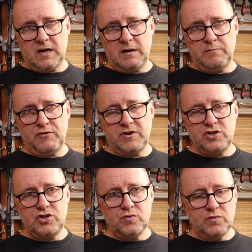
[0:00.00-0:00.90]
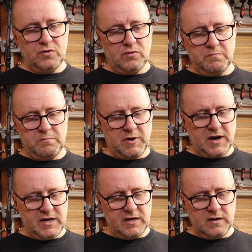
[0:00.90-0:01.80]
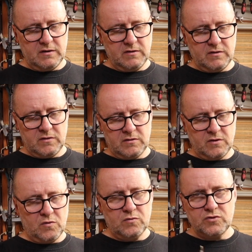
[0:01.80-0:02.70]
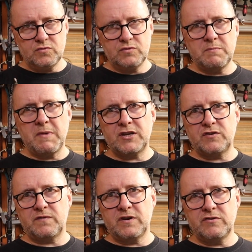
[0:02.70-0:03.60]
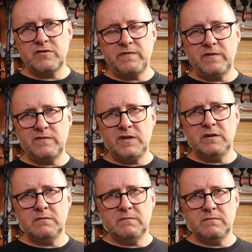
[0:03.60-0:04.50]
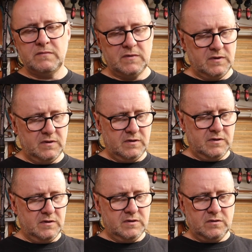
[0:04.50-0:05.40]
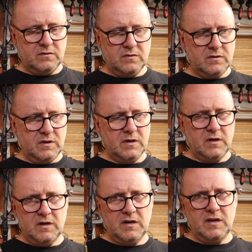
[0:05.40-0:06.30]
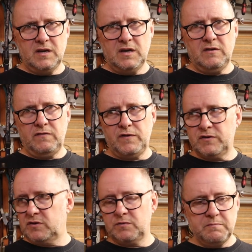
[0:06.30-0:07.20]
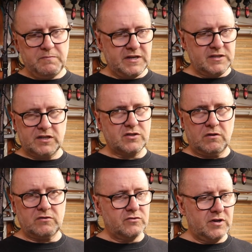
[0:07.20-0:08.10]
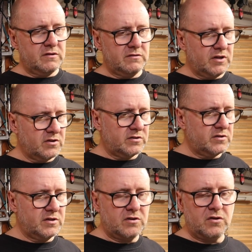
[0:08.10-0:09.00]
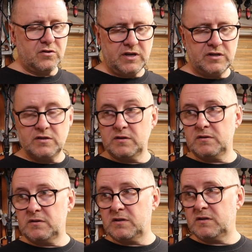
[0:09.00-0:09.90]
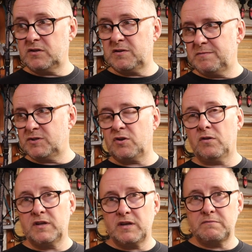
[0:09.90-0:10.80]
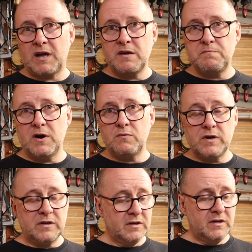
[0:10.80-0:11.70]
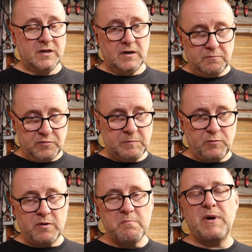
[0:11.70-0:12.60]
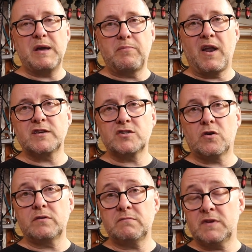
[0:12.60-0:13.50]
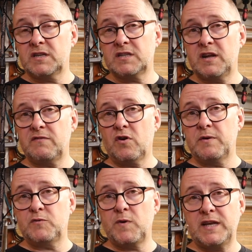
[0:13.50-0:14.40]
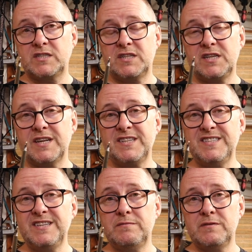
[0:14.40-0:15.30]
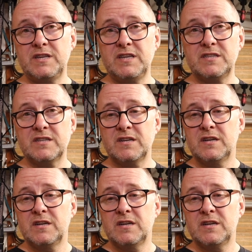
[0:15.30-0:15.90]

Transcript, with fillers: I'm pretty sure you can buy the whole shooting match for under 50 so if you're doing basic soldering you're not you're not looking to, to solder high power and be putting big plugs on like I said I've gone up to XT90 with these